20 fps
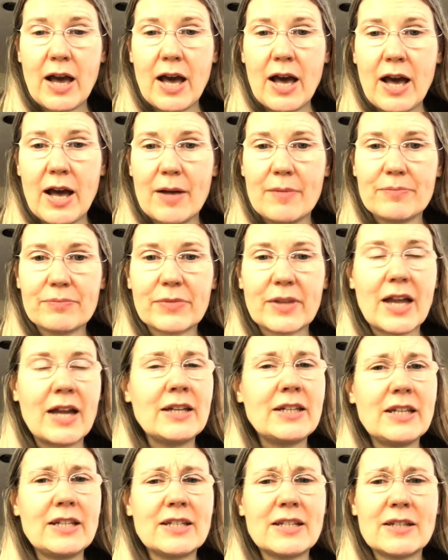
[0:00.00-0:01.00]
um, I
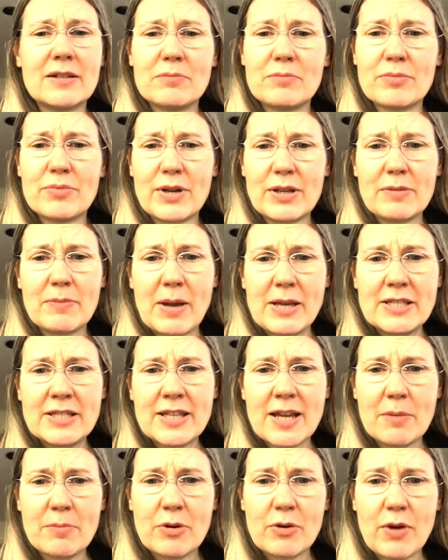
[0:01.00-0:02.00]
need to bring my
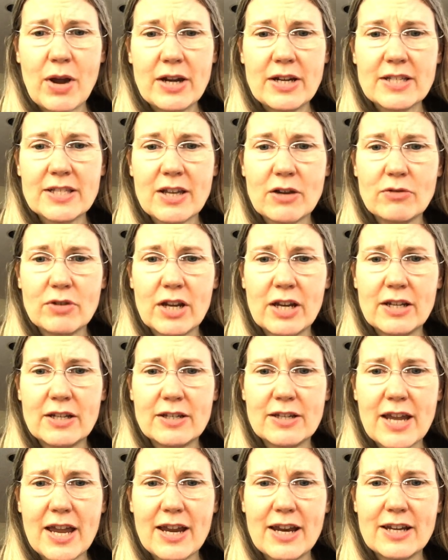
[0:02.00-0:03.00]
stamparatus out
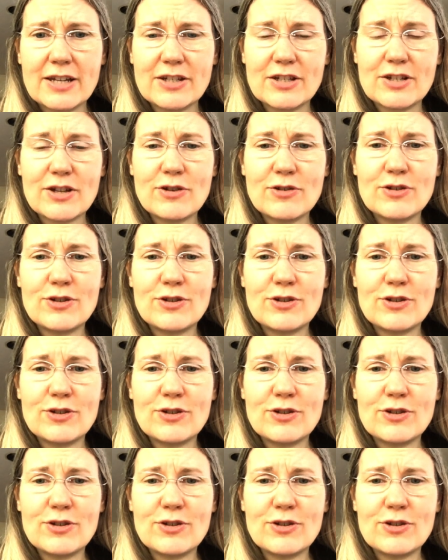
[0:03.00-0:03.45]
and and